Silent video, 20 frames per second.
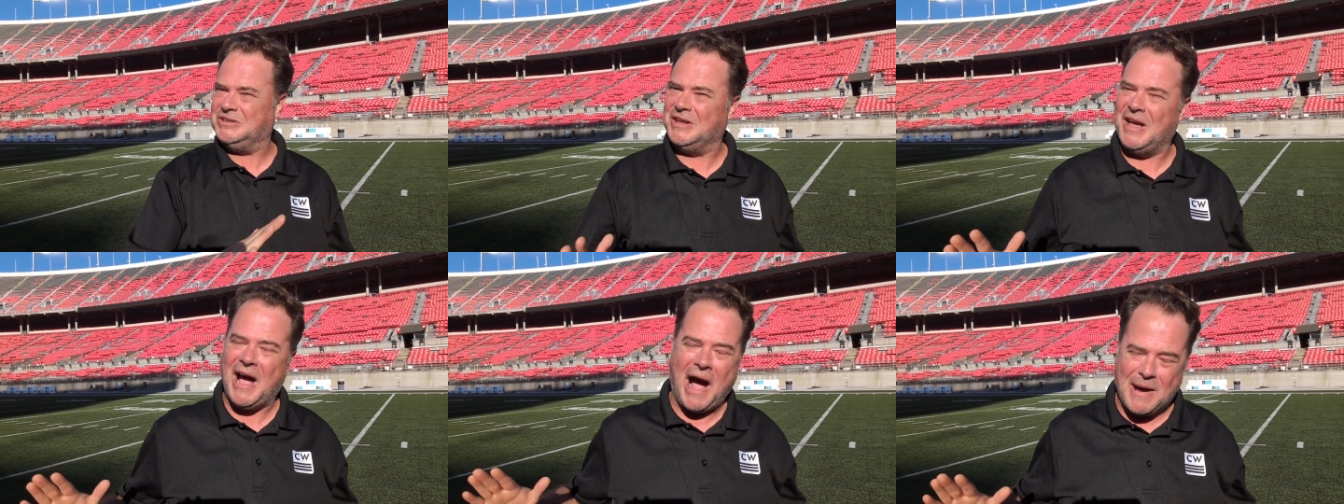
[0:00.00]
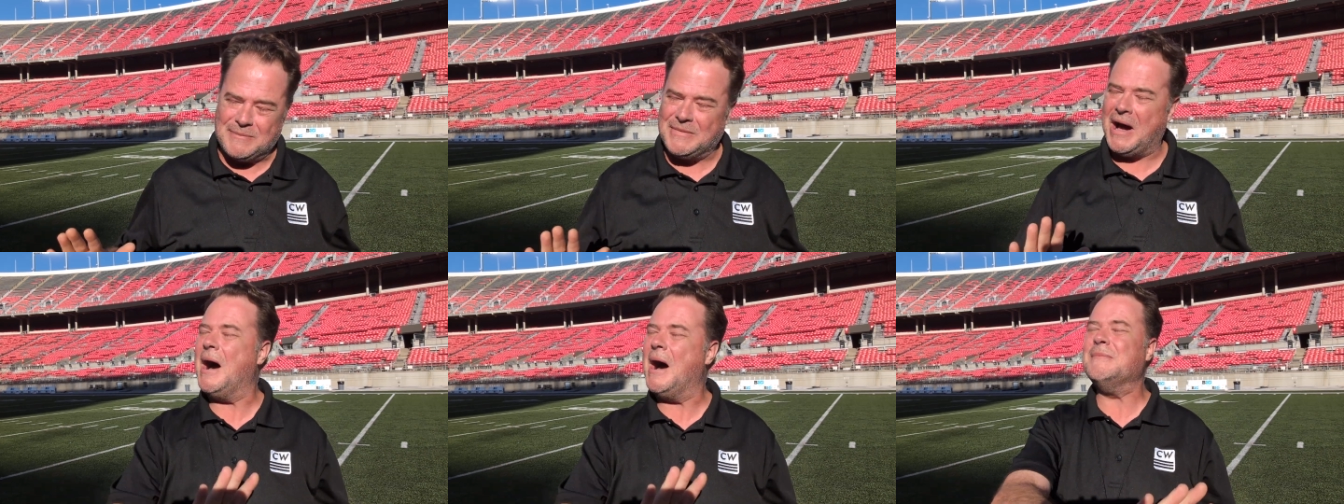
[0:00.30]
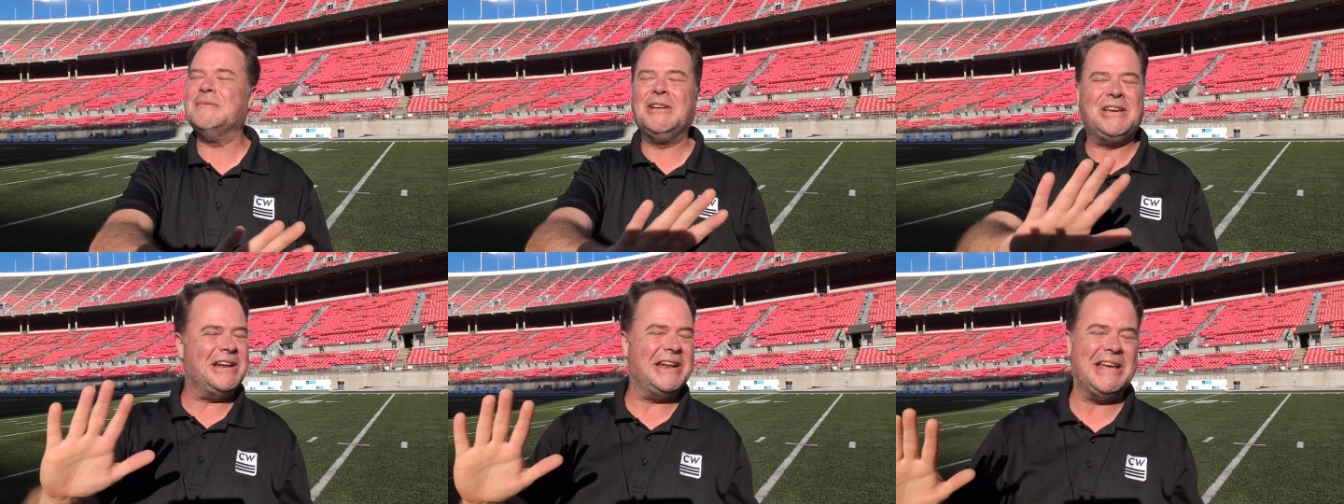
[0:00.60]

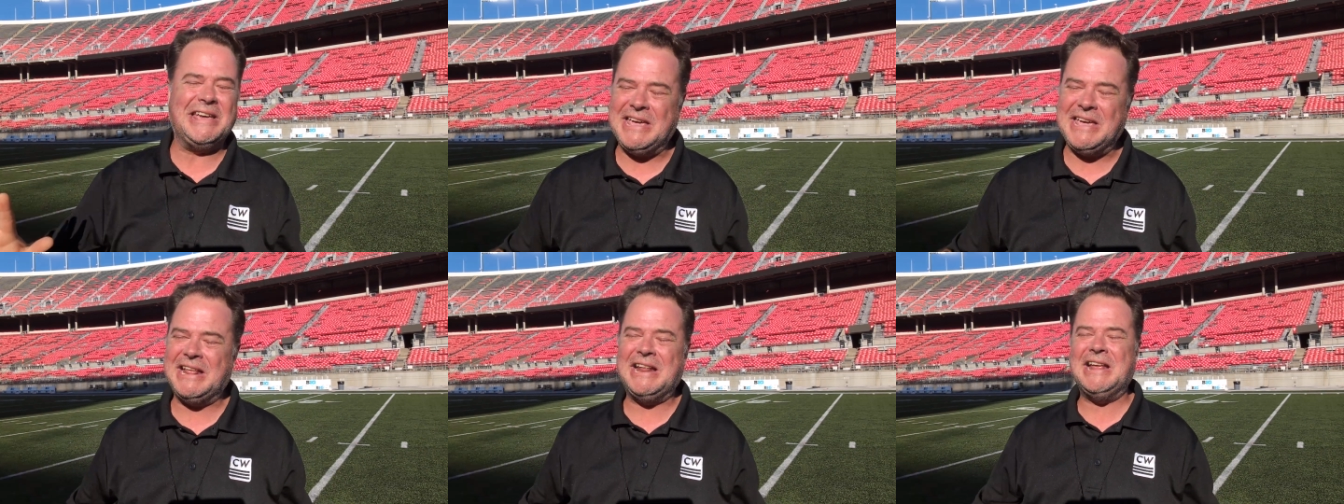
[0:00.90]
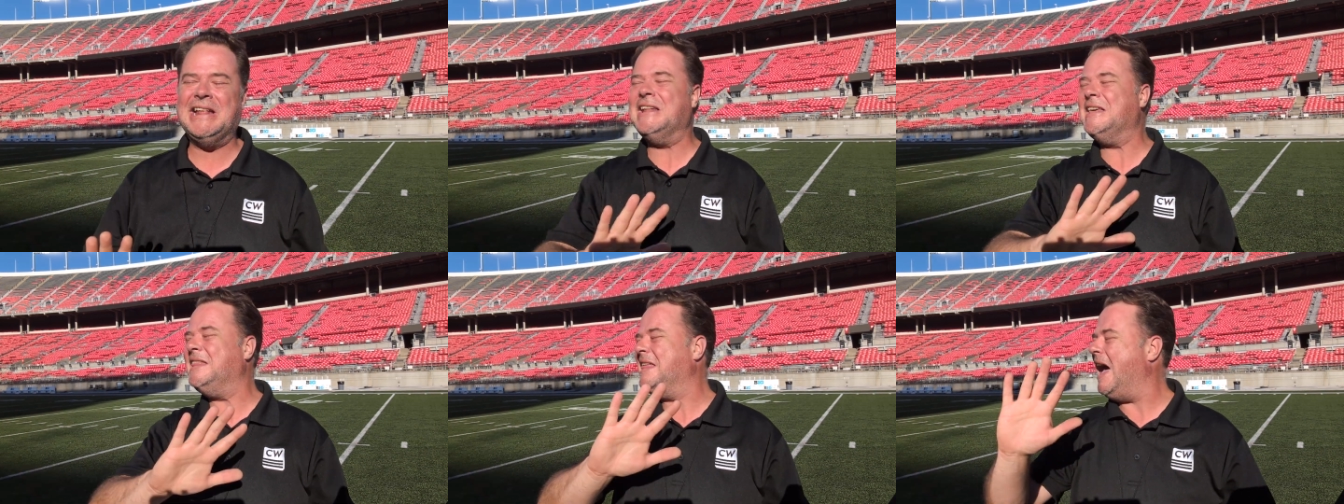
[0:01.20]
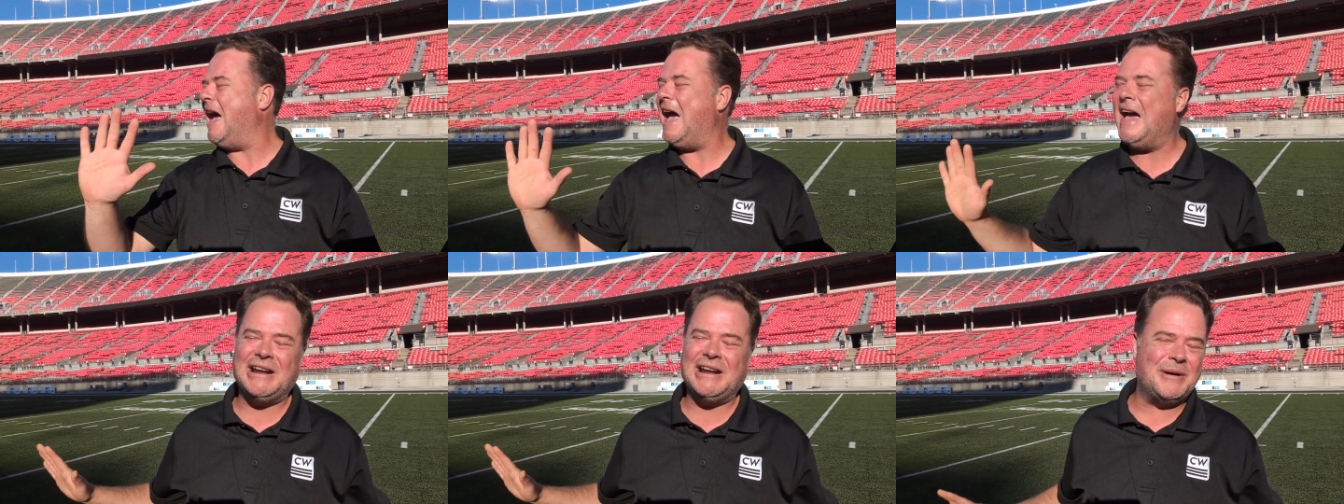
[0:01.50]
I'm going to get into
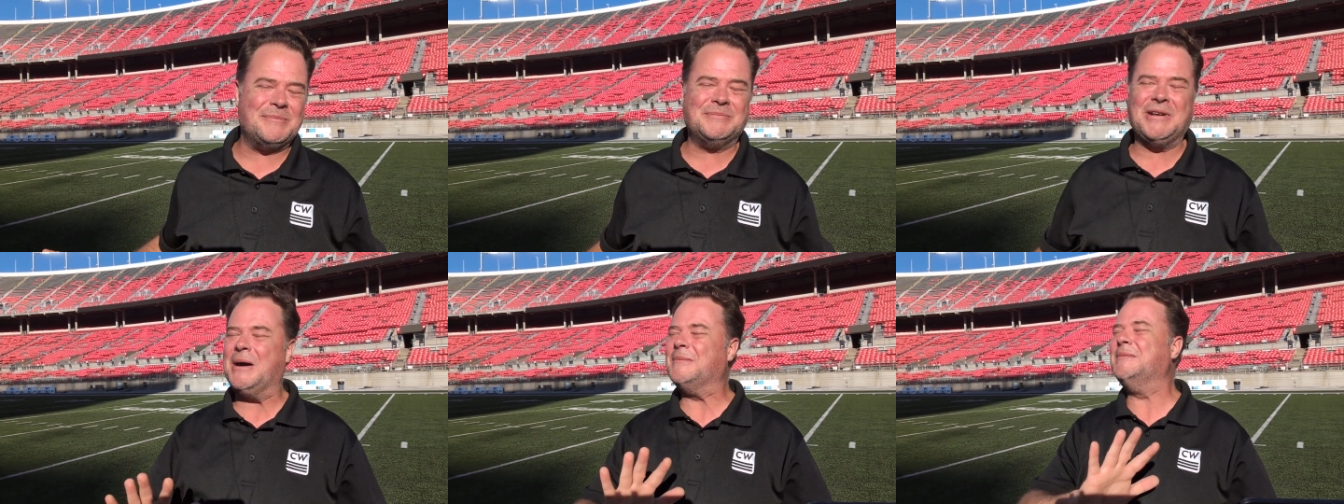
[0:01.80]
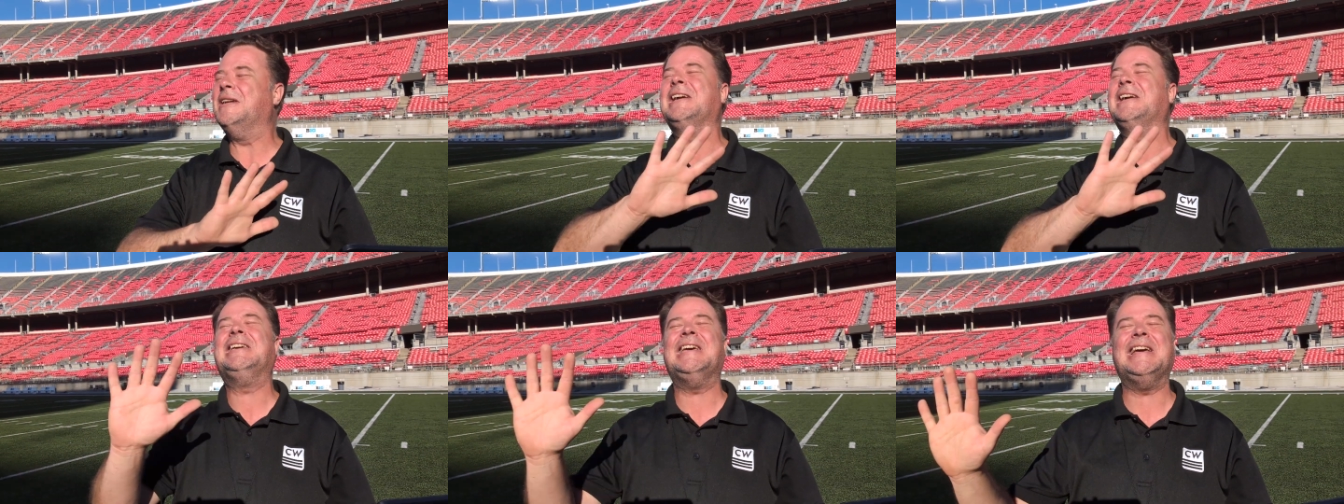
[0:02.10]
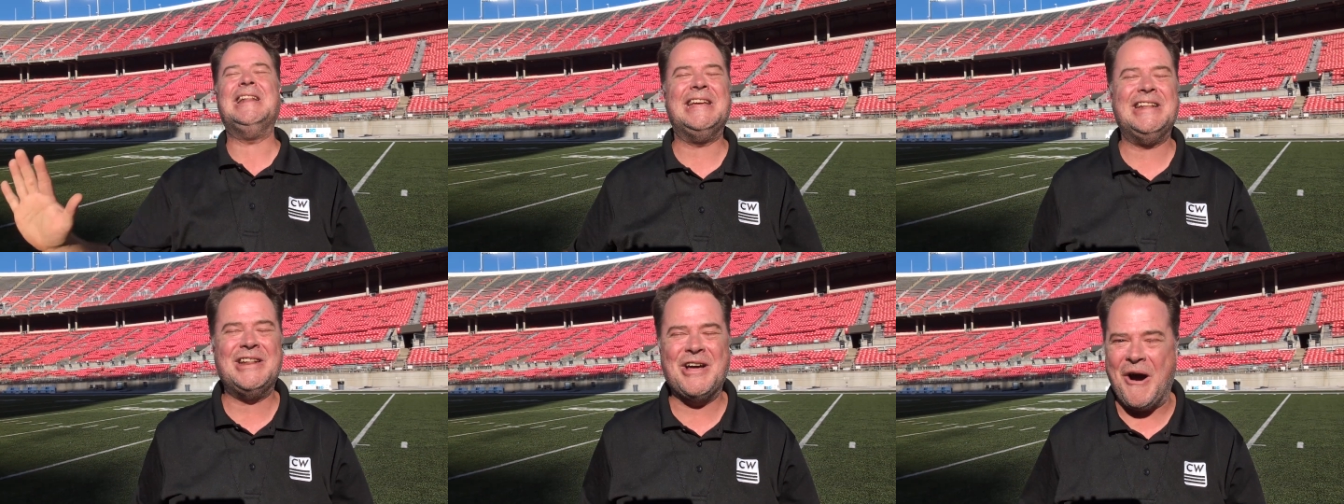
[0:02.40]
that. I'm going to
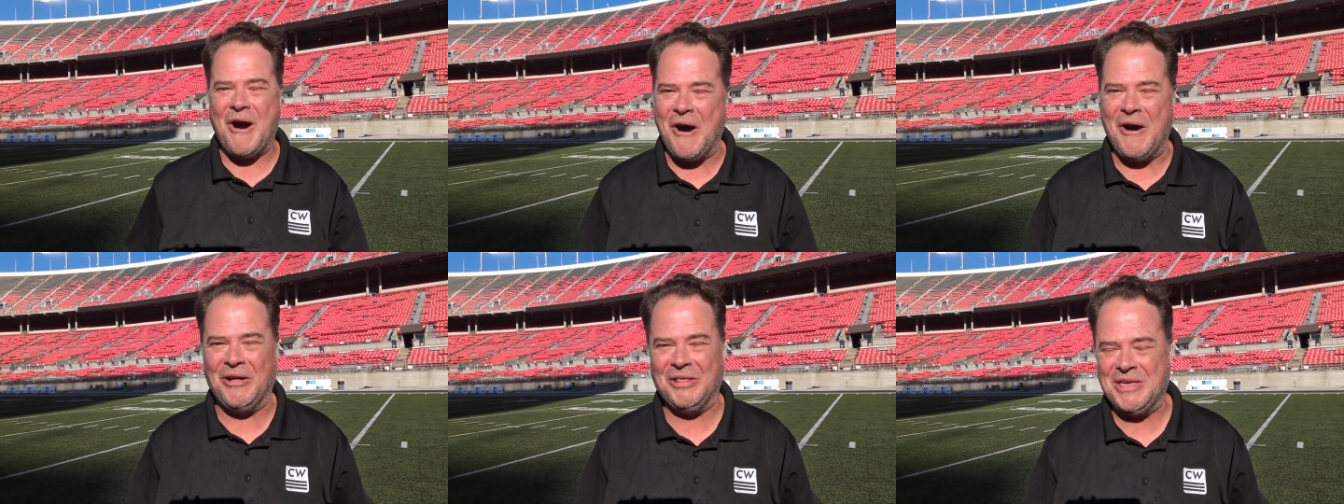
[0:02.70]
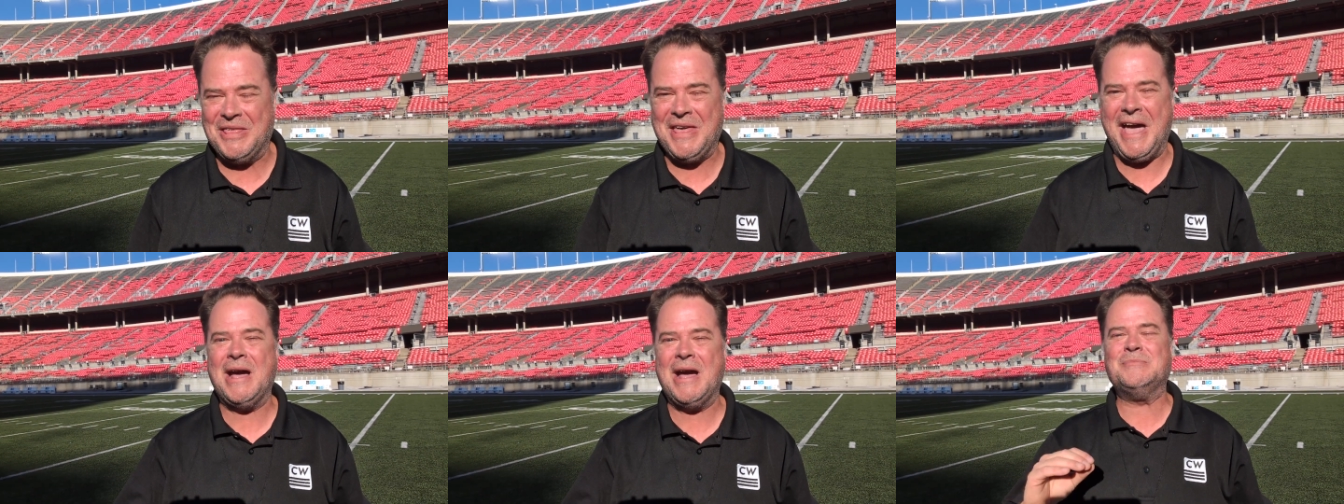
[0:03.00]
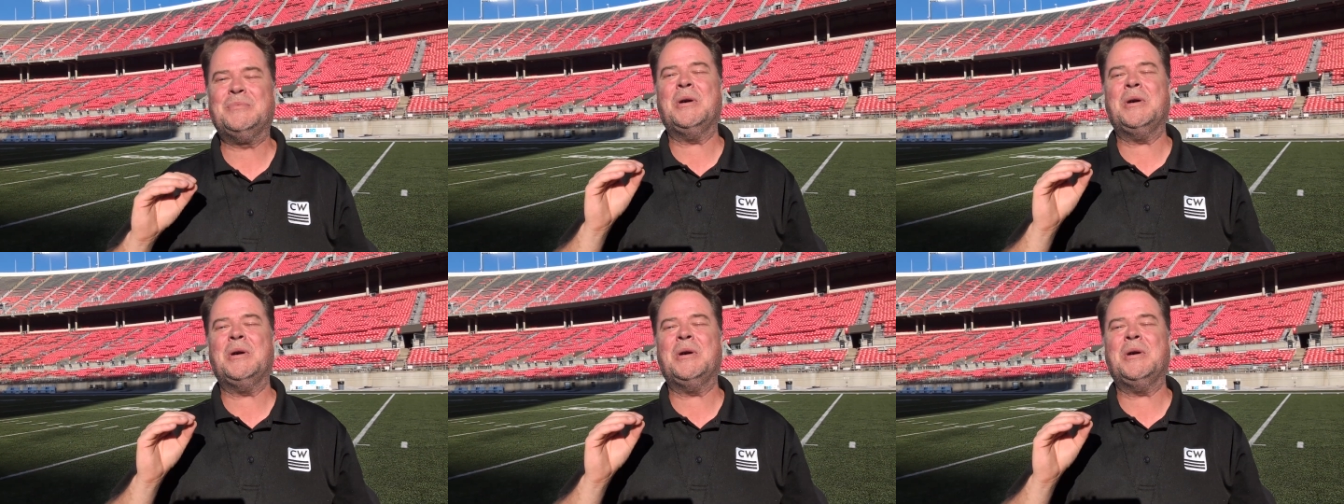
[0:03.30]
get into all of that.